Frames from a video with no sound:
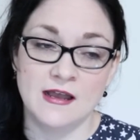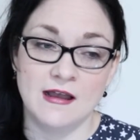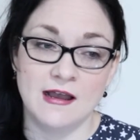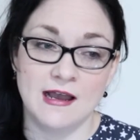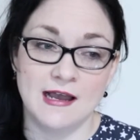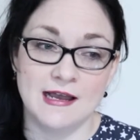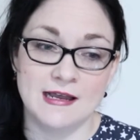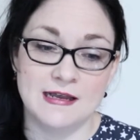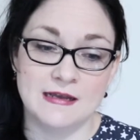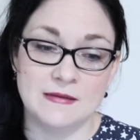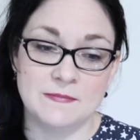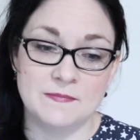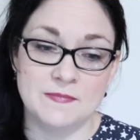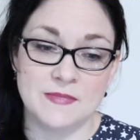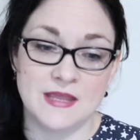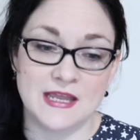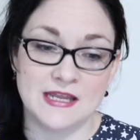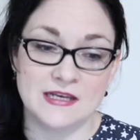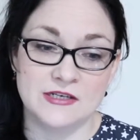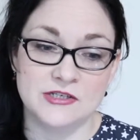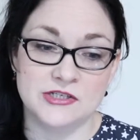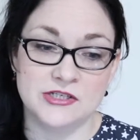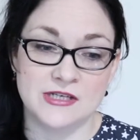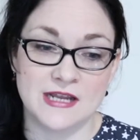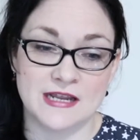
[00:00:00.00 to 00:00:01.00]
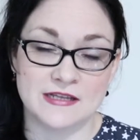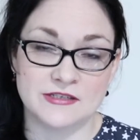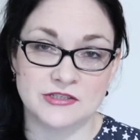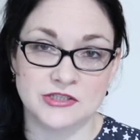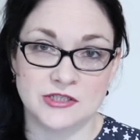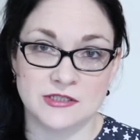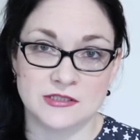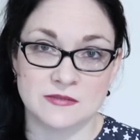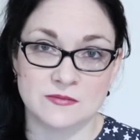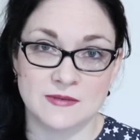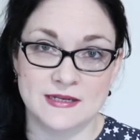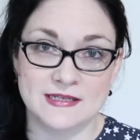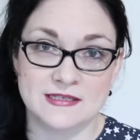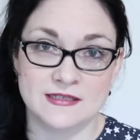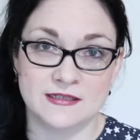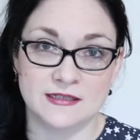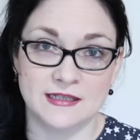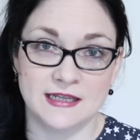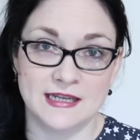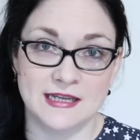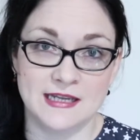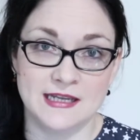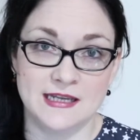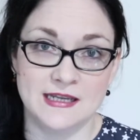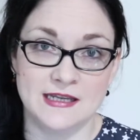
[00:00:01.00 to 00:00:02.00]
And she has just
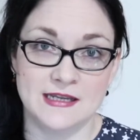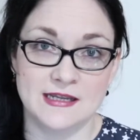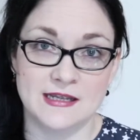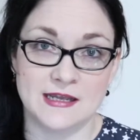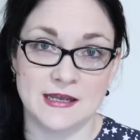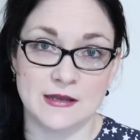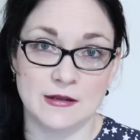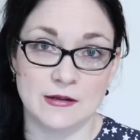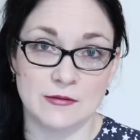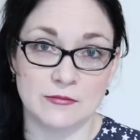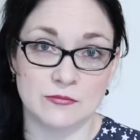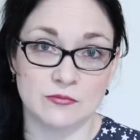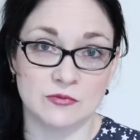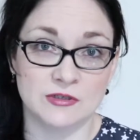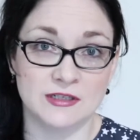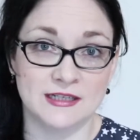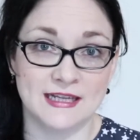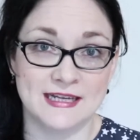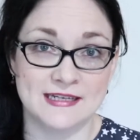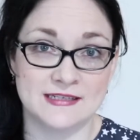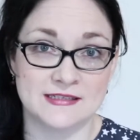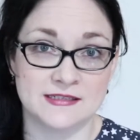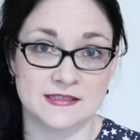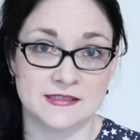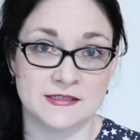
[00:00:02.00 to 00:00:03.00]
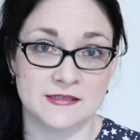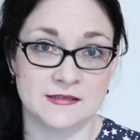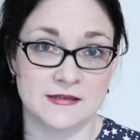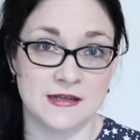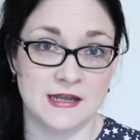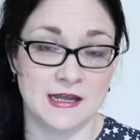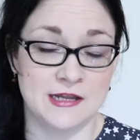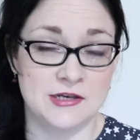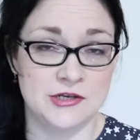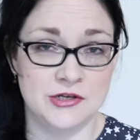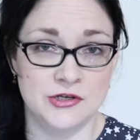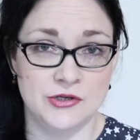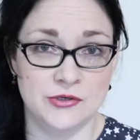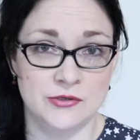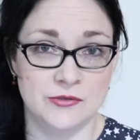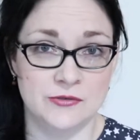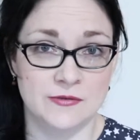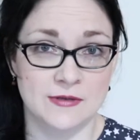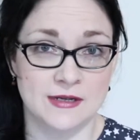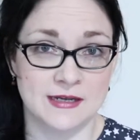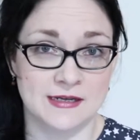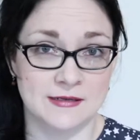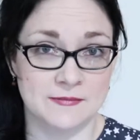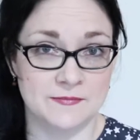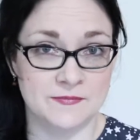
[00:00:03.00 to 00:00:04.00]
recently released a
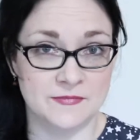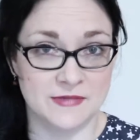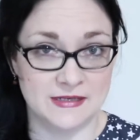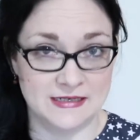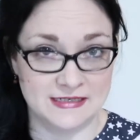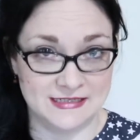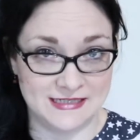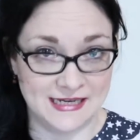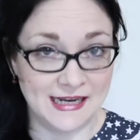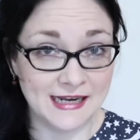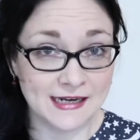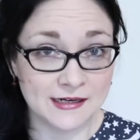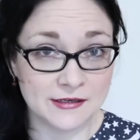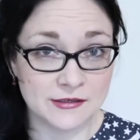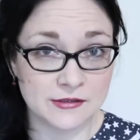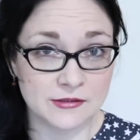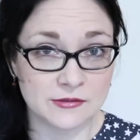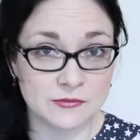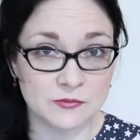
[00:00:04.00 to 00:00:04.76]
new deck,